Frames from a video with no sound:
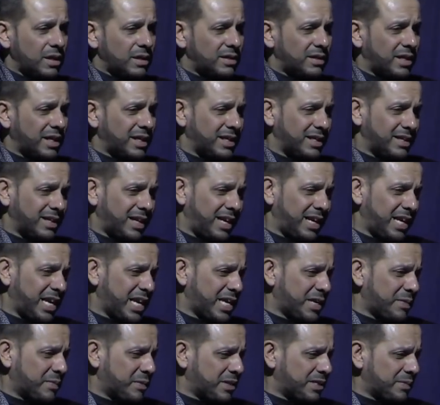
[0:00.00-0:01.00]
Then Ali
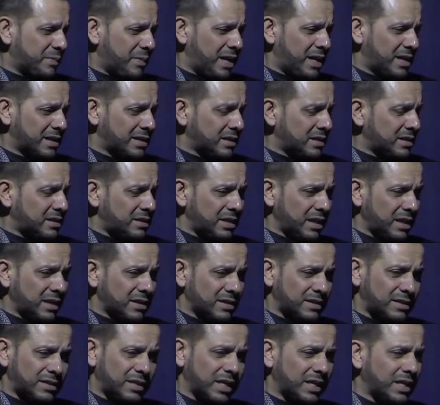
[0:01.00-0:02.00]
Akbar smiles and says,
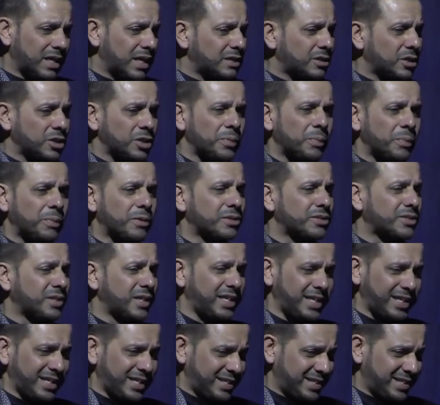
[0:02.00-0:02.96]
then let us proceed.